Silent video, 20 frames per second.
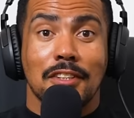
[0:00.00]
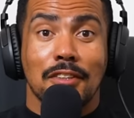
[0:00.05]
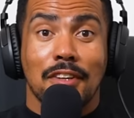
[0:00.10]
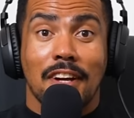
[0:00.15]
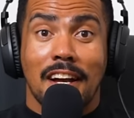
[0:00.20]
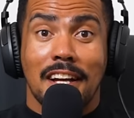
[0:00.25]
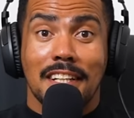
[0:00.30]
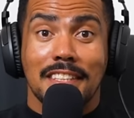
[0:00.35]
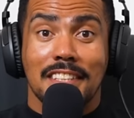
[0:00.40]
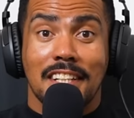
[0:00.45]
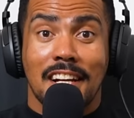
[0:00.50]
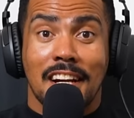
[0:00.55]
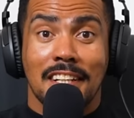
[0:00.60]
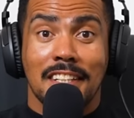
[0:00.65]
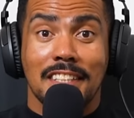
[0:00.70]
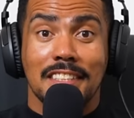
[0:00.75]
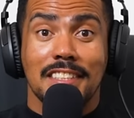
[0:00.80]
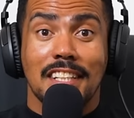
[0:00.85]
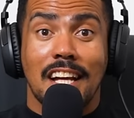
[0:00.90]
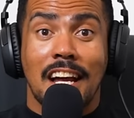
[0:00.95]
So guys, mm.
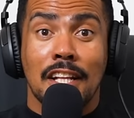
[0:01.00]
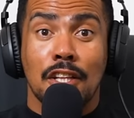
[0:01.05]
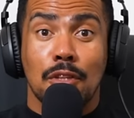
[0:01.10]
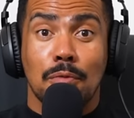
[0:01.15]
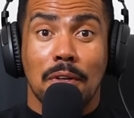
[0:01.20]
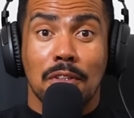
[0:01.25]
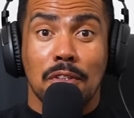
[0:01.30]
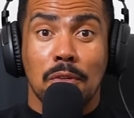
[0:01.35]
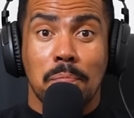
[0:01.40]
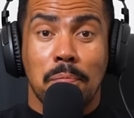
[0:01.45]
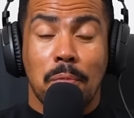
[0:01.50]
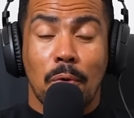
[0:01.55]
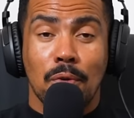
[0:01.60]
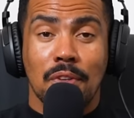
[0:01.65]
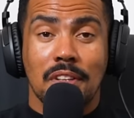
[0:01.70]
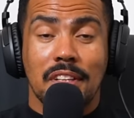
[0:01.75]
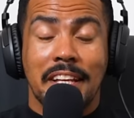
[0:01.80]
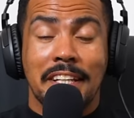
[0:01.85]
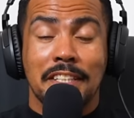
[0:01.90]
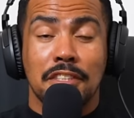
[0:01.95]
Rakkers, Antoine
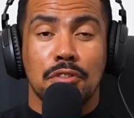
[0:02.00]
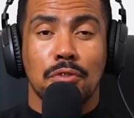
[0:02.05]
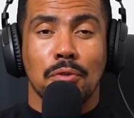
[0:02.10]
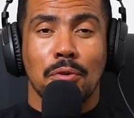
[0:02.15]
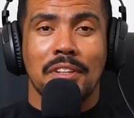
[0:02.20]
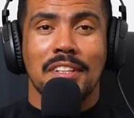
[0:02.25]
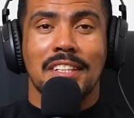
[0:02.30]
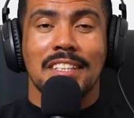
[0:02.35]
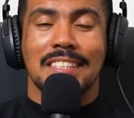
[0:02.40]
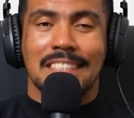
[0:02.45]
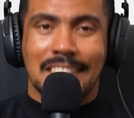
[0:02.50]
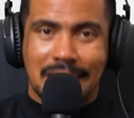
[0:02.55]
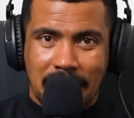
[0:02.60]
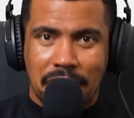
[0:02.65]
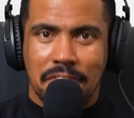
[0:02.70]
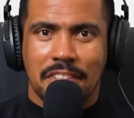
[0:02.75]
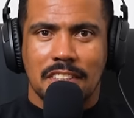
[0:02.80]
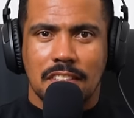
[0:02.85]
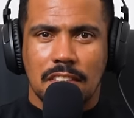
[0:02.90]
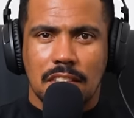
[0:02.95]
Dupont has joined the
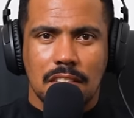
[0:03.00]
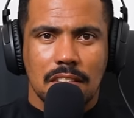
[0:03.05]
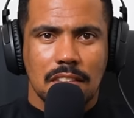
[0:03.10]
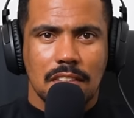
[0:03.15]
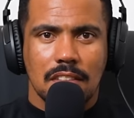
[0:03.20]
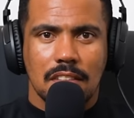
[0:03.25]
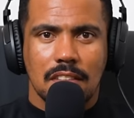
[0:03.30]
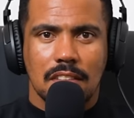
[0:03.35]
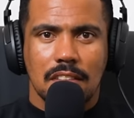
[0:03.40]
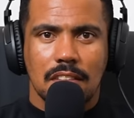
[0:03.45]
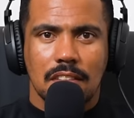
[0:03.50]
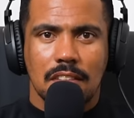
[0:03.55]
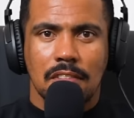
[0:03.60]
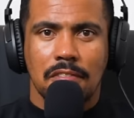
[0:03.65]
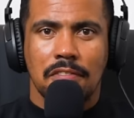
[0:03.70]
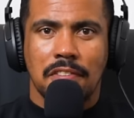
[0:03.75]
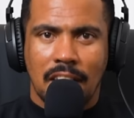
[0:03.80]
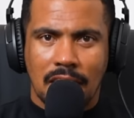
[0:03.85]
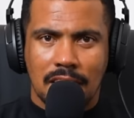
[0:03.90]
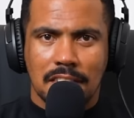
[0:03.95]
Sevens,
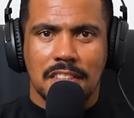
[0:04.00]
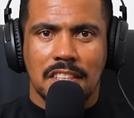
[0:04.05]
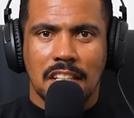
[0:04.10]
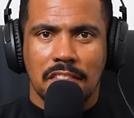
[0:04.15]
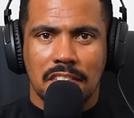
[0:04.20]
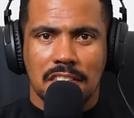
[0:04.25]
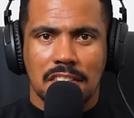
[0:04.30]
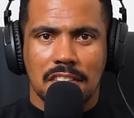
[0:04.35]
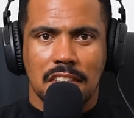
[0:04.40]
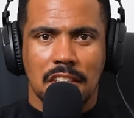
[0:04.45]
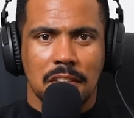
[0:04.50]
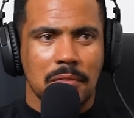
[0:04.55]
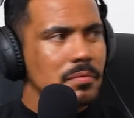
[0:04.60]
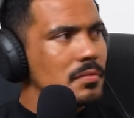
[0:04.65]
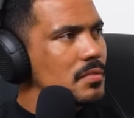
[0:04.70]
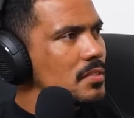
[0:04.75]
France Sevens team.